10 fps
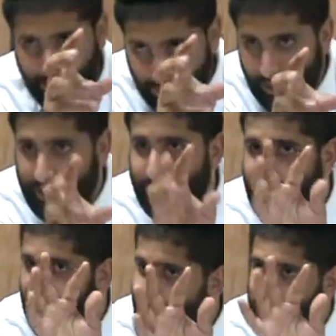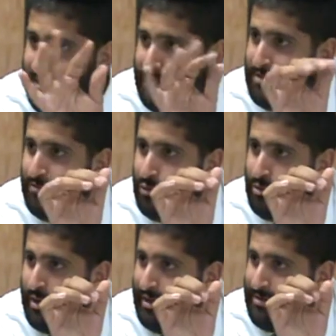Correct, but Halakha doesn't view
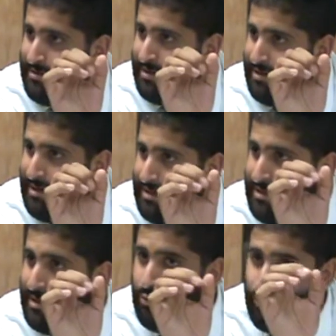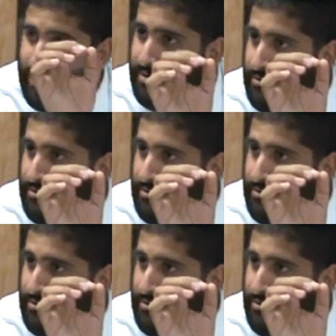that as a real